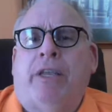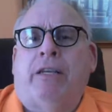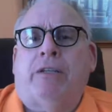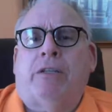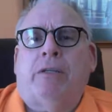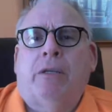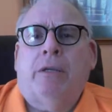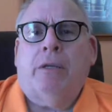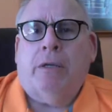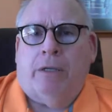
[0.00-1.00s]
next
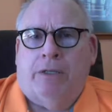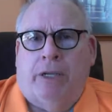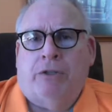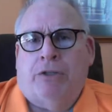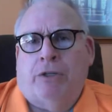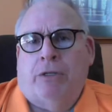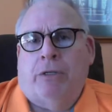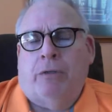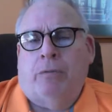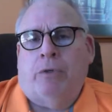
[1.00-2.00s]

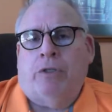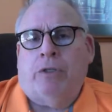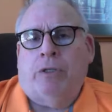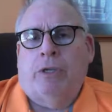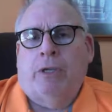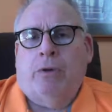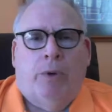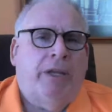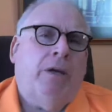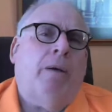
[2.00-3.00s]
attention. It was great